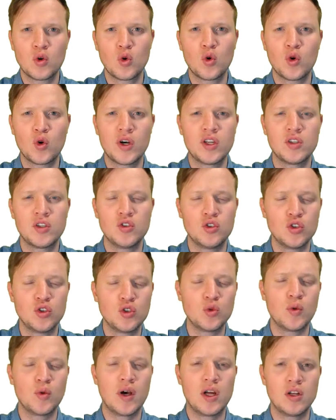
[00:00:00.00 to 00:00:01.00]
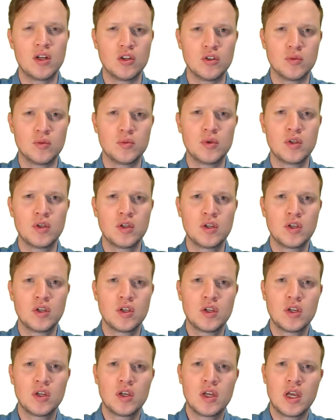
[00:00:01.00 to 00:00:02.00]
or a do while loop,
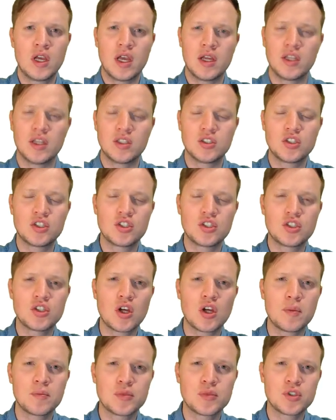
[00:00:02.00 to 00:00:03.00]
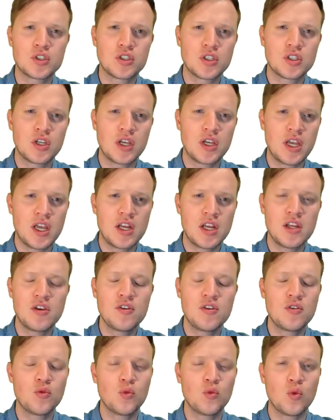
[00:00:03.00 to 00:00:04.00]
and it stops
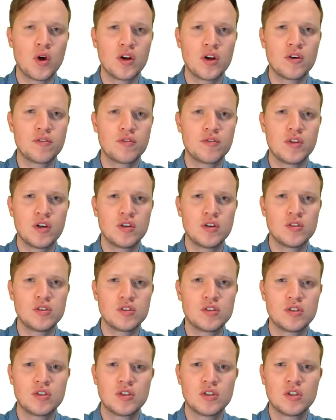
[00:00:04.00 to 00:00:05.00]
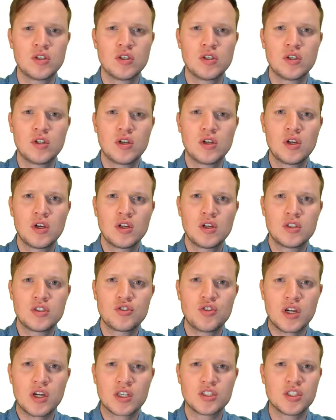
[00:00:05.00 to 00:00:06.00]
any one of those
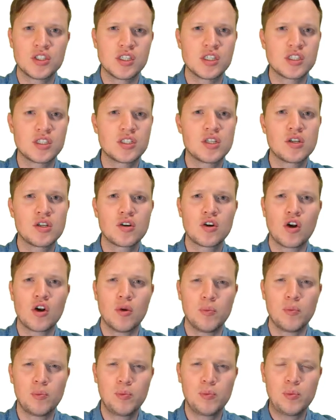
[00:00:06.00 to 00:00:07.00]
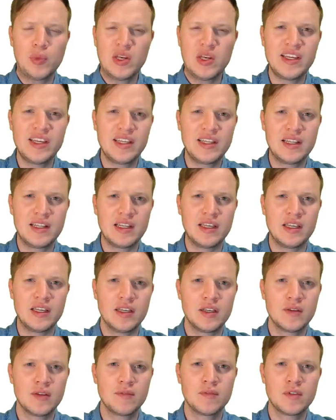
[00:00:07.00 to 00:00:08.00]
structures completely.
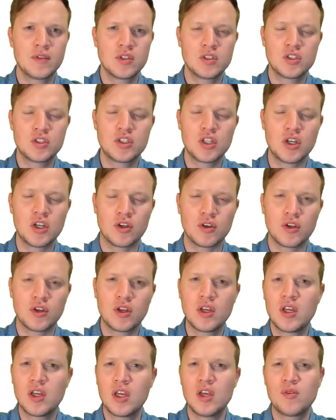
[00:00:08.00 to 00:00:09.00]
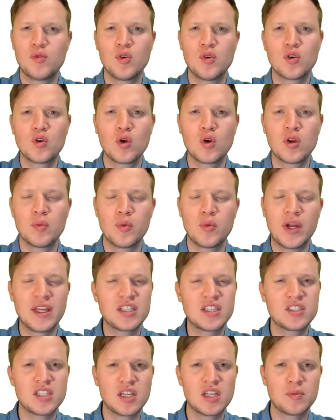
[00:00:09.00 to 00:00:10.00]
So, if you call a
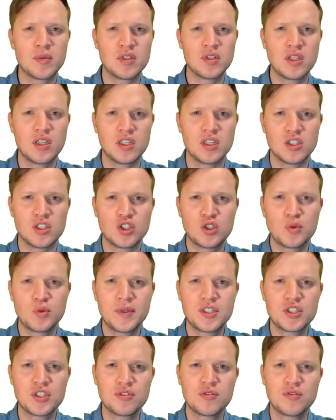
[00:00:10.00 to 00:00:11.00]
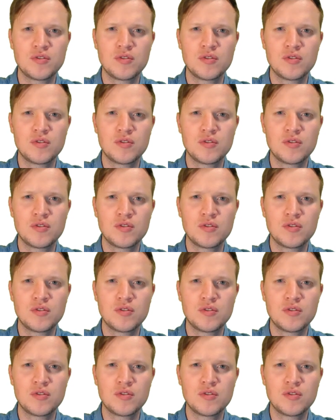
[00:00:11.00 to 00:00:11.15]
break statement in a switch